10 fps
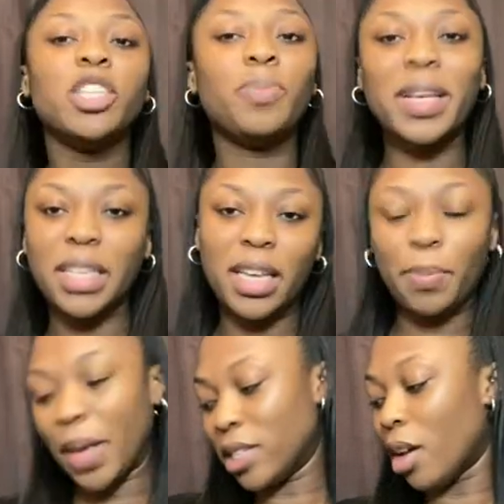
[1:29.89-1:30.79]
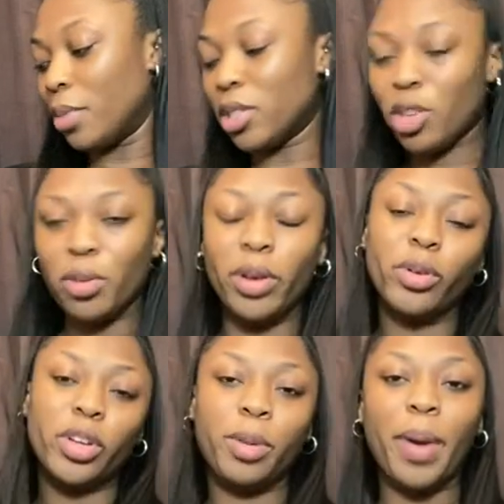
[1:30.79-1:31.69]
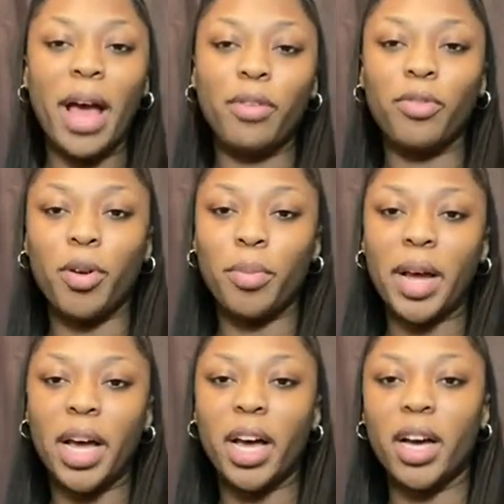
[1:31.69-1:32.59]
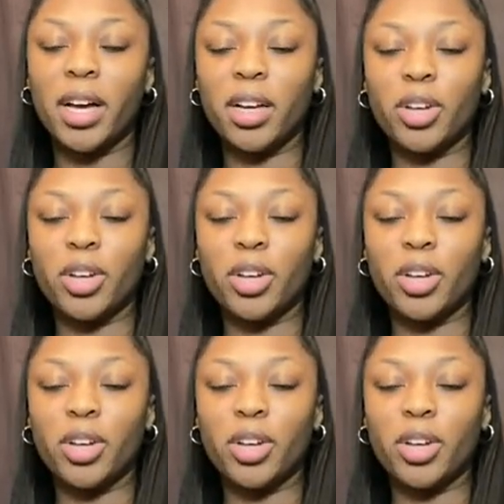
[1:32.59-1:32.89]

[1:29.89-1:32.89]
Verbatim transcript: She basically picked up this cute little goodie bag from uh,